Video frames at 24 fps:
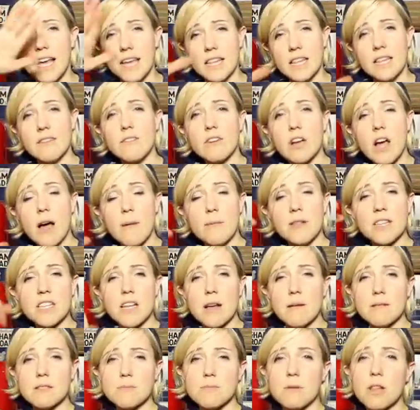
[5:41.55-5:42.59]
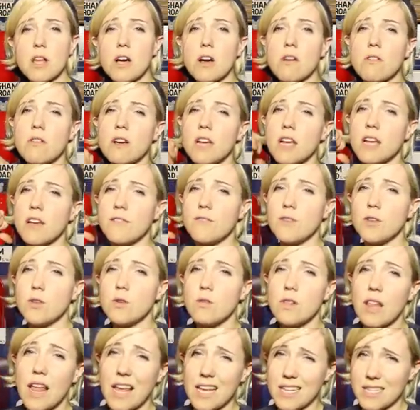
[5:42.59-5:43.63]
and leave a comment in the comments below if
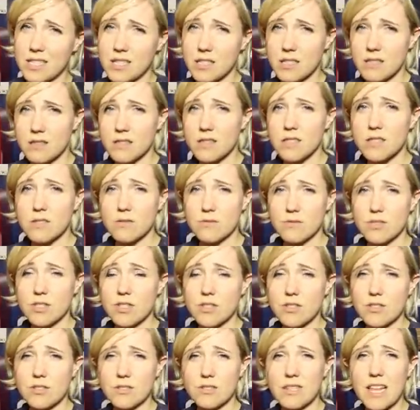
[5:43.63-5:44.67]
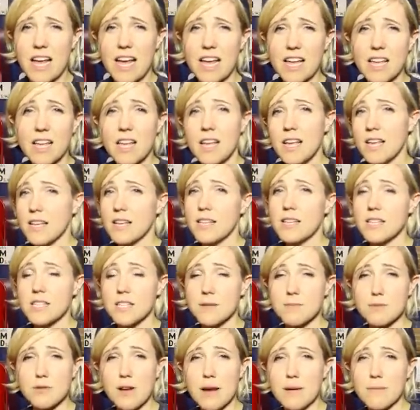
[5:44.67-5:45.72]
you liked to do that.
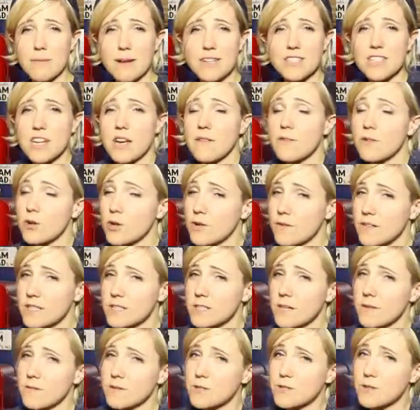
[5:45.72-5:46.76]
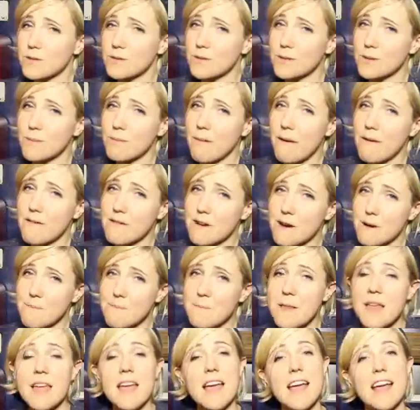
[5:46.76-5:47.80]
Subscribe to my channel for new videos every 2 years.
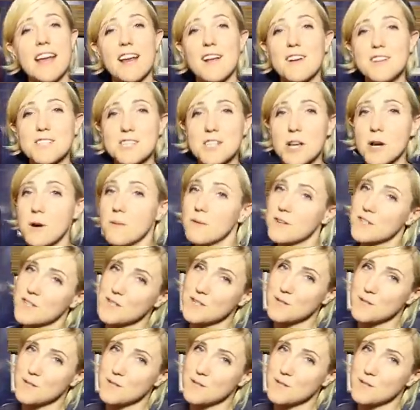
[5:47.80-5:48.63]
And also,